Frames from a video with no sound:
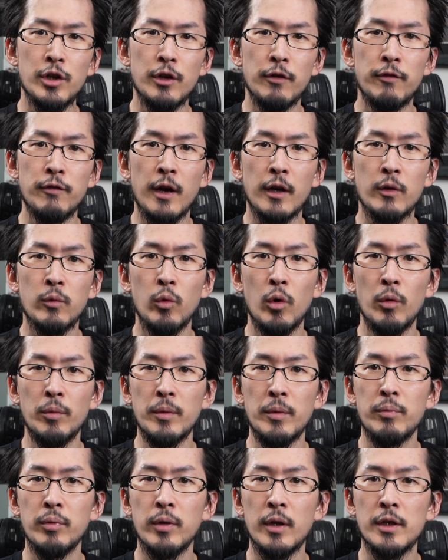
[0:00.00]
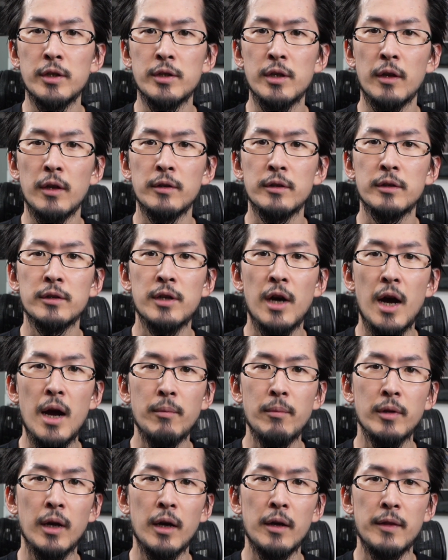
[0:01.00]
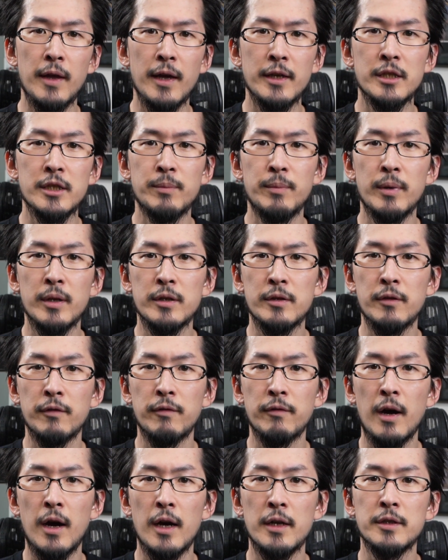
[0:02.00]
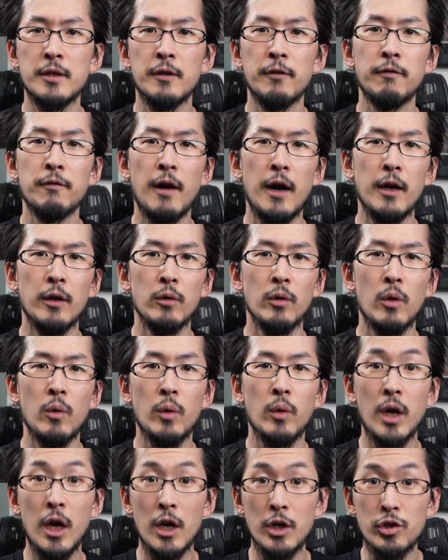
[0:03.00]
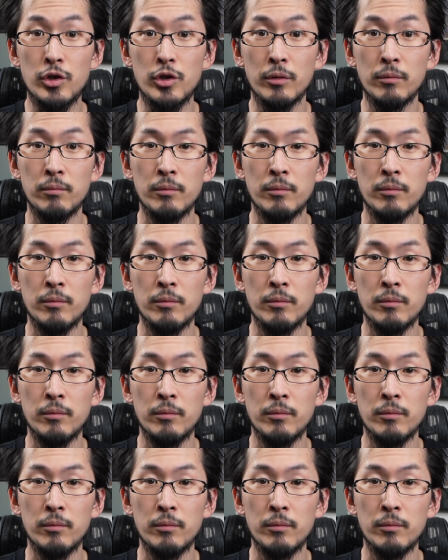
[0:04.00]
effect will be placed on the timeline that specifies the final location.